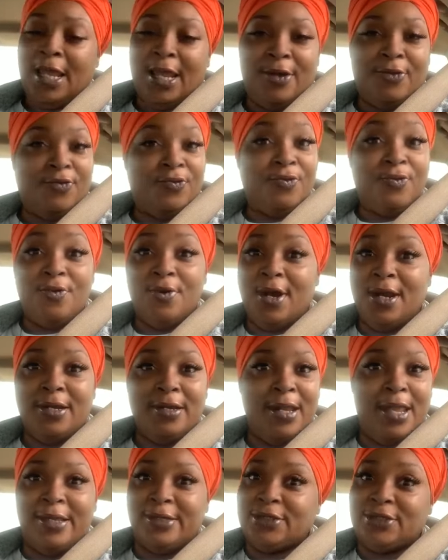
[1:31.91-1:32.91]
And
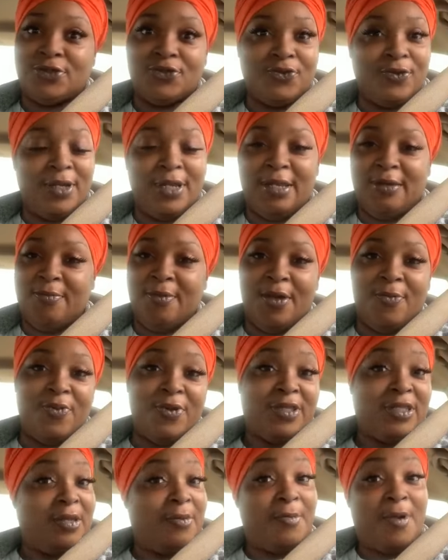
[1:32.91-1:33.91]
run that stream up
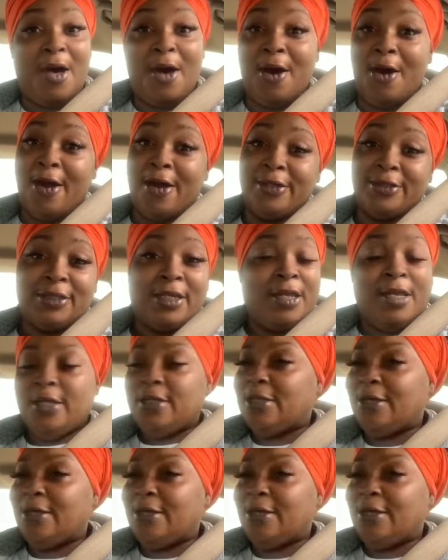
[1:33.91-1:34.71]
with them hearts,